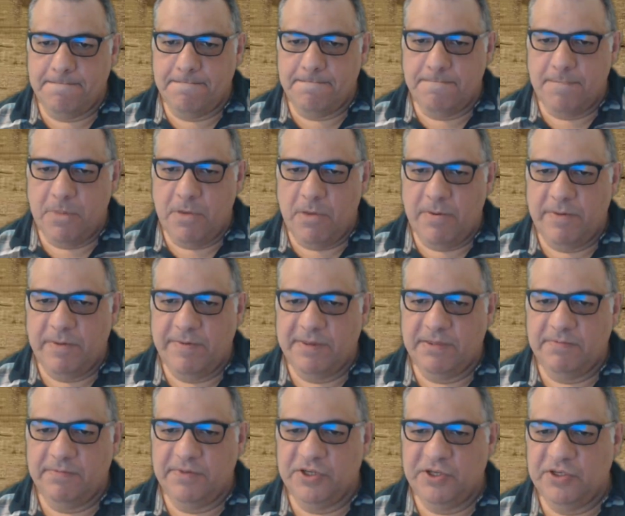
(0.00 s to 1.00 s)
I'm hoping
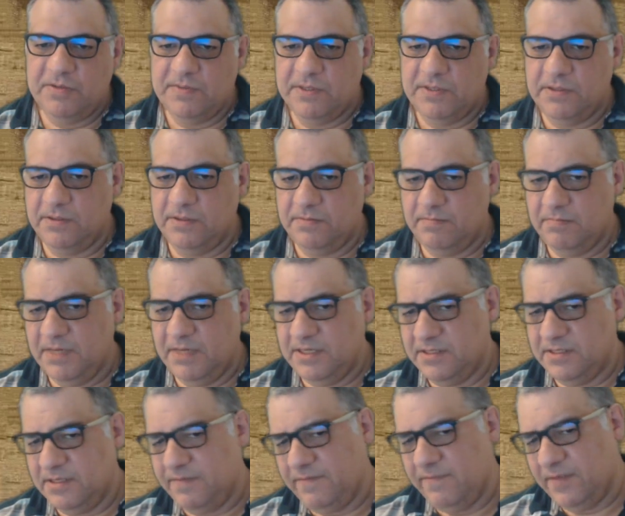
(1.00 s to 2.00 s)
the bishops mean
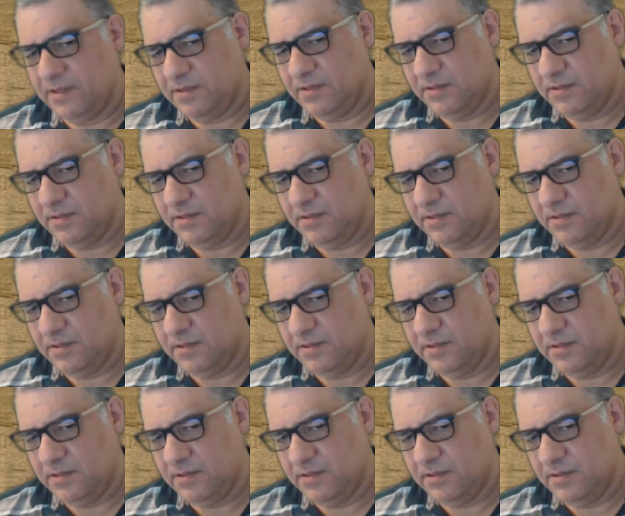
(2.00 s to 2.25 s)
something